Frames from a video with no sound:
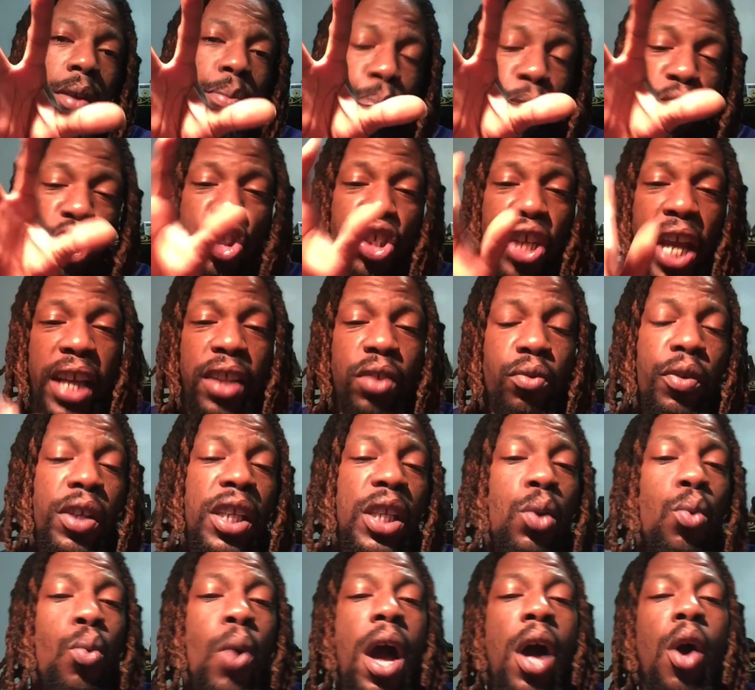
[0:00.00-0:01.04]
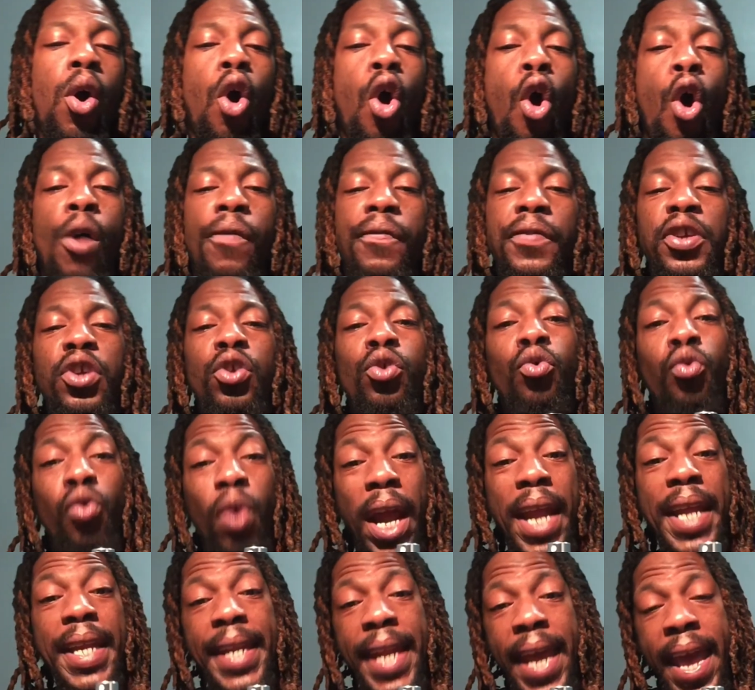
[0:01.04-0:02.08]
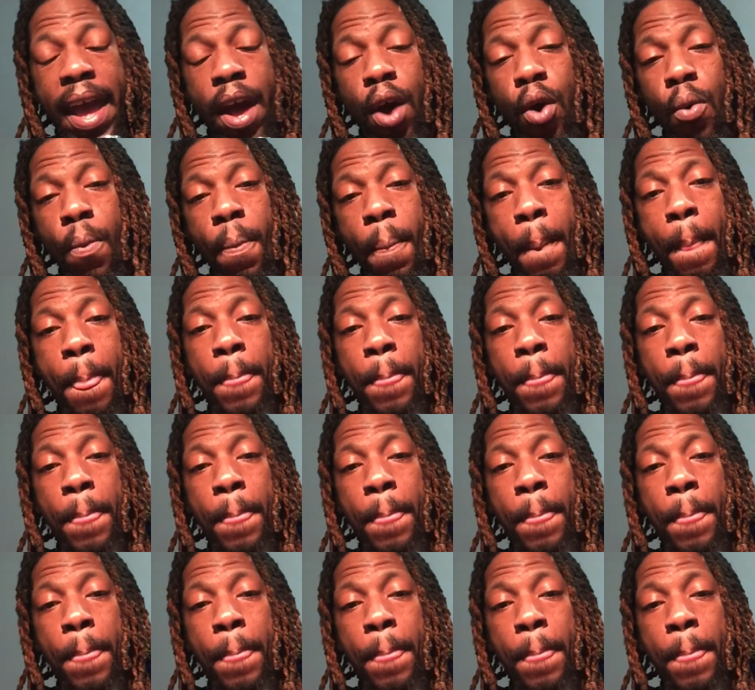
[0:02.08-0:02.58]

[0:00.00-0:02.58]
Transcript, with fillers: project really well off of you right now